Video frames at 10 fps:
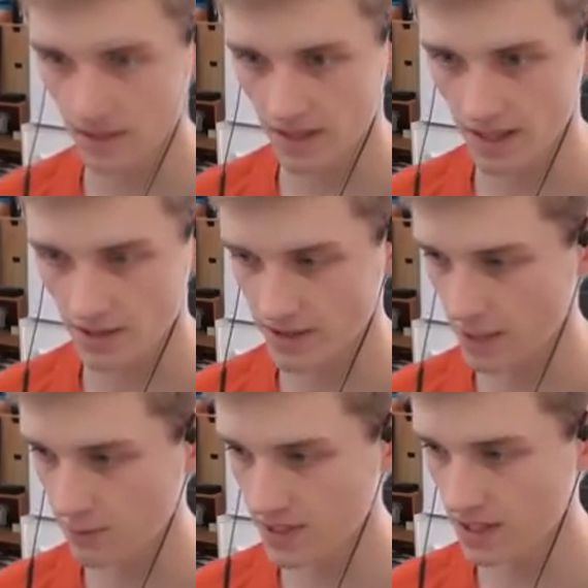Okay, so
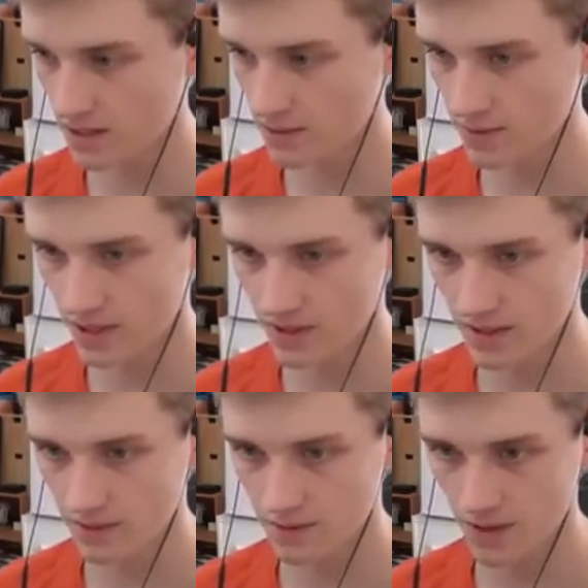yeah, we are we are
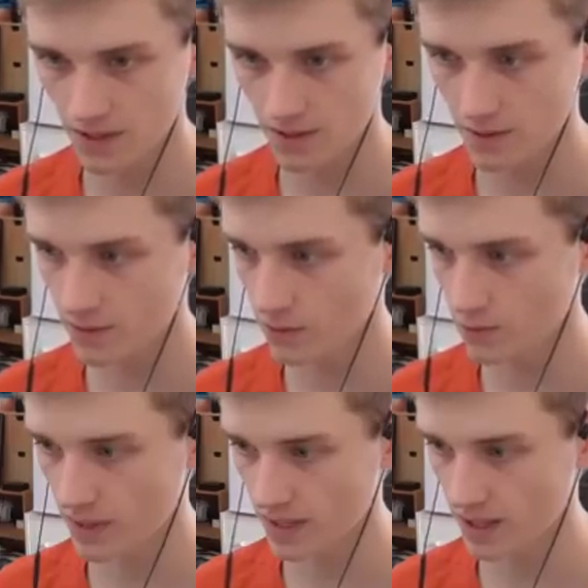the front
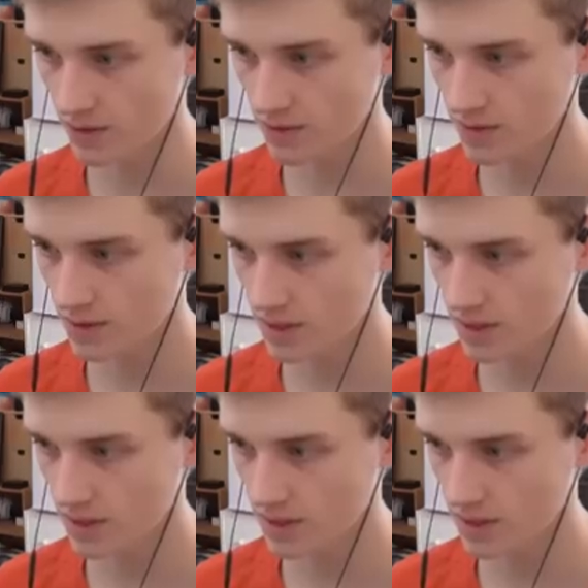group by now.